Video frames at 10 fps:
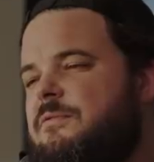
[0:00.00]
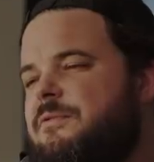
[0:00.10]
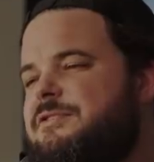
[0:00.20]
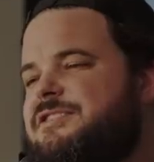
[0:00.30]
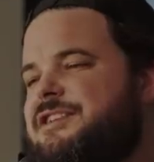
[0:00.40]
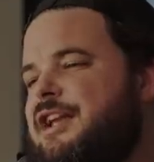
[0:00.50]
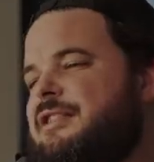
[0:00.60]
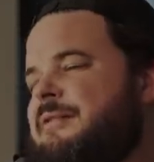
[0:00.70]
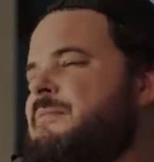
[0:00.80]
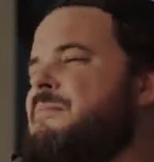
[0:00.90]
What would you say
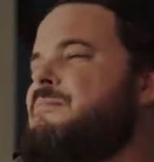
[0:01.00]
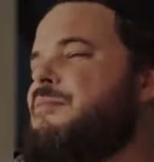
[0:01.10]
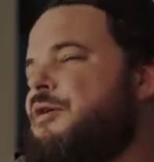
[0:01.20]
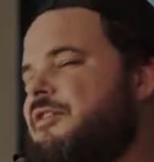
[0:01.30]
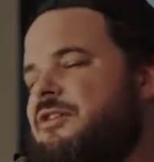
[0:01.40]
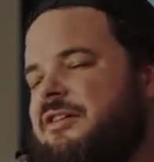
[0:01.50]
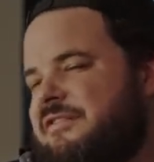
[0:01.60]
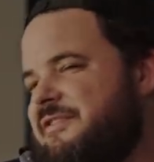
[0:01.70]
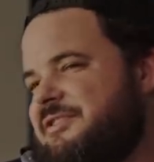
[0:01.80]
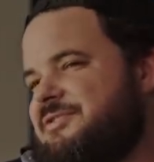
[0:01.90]
the moral
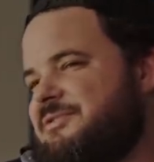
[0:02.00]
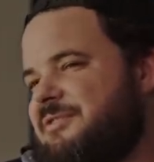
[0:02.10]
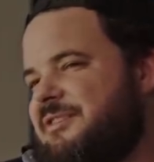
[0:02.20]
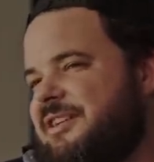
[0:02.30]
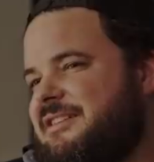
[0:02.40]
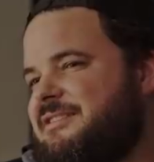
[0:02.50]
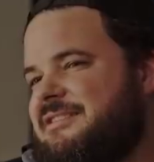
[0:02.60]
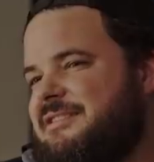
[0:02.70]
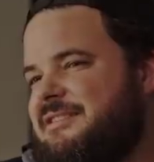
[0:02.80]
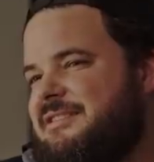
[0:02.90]
of this story
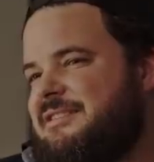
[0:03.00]
is?